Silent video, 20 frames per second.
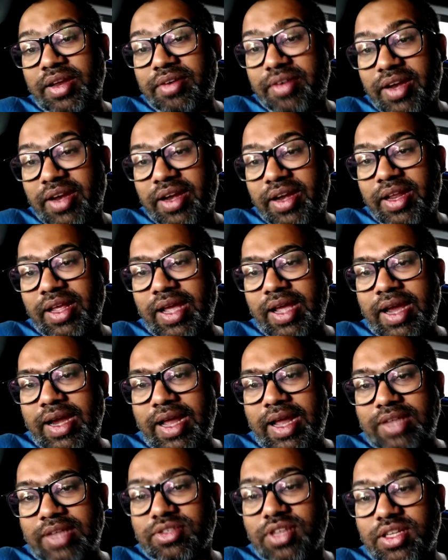trading. And
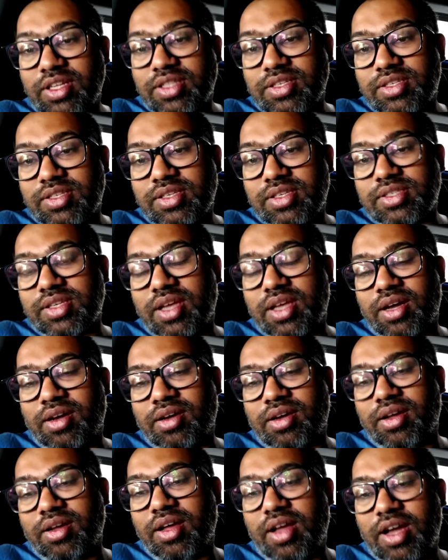actually, this is
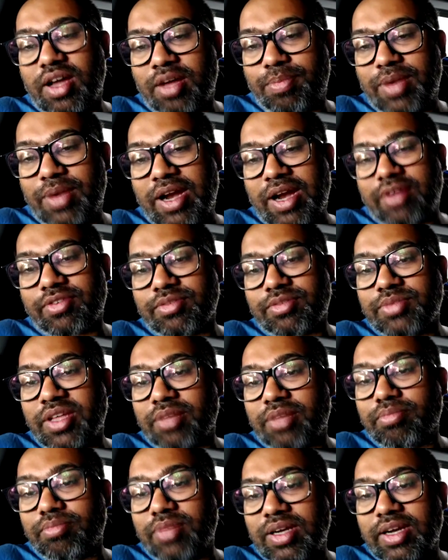a platform they
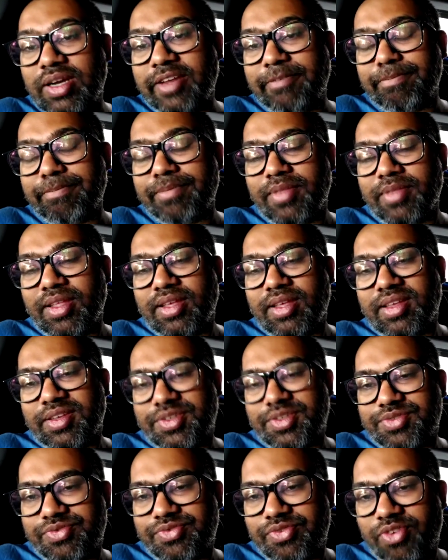are building
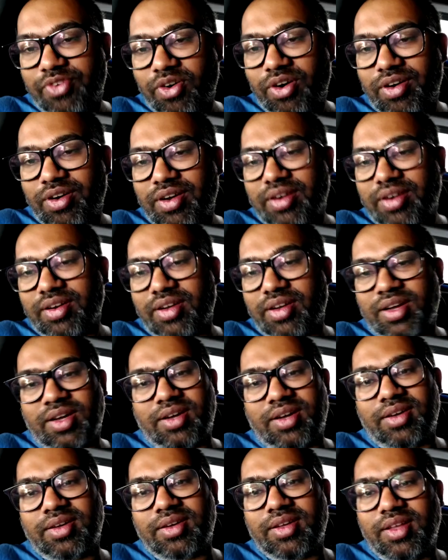is for
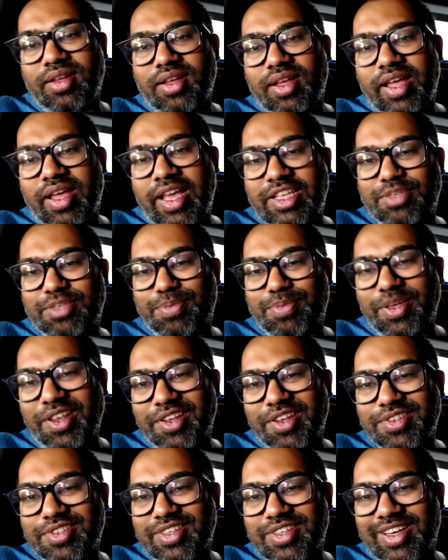
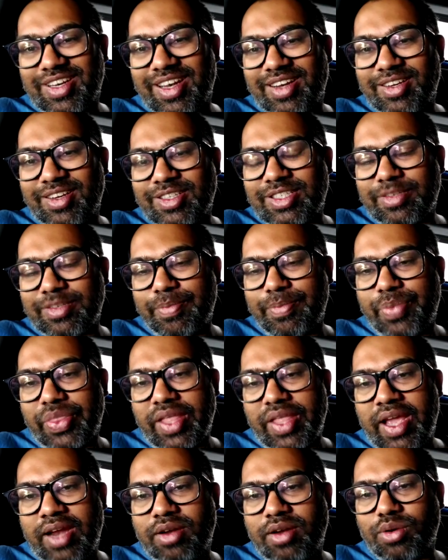experienced traders
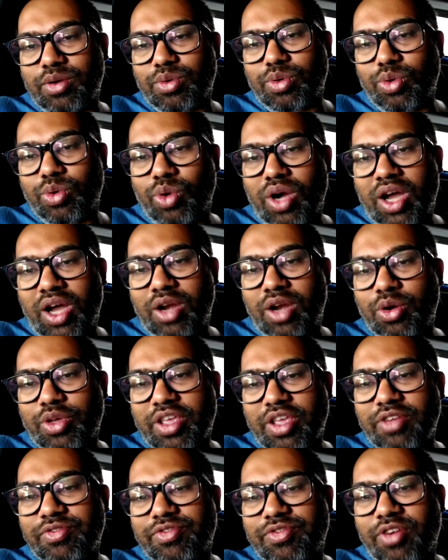and who are
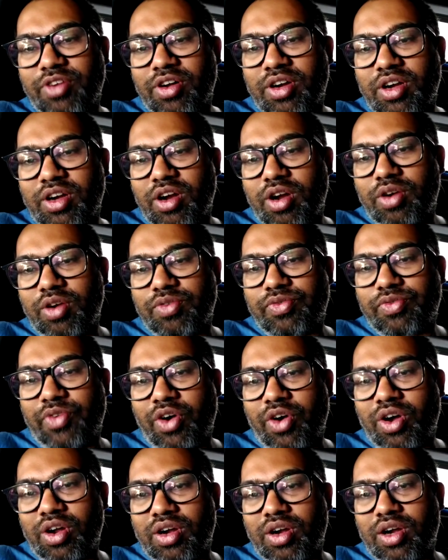looking for
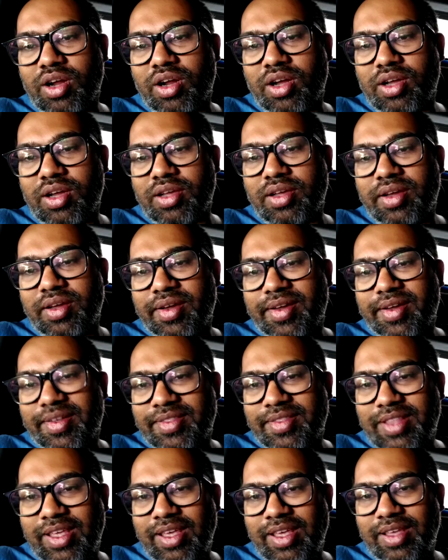
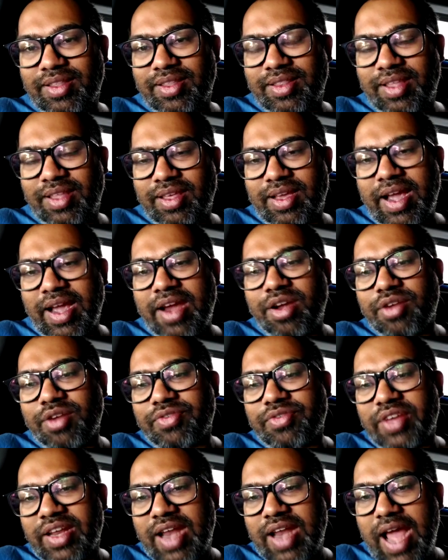the kind
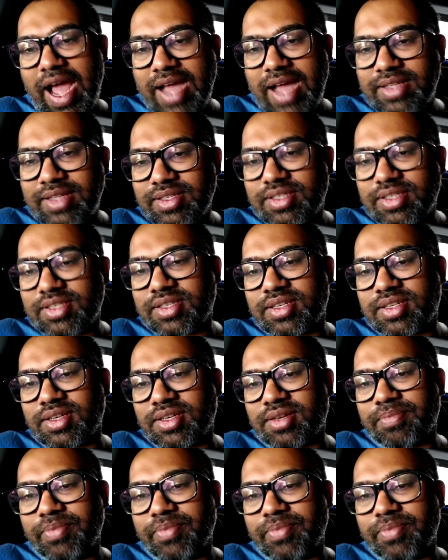of enhanced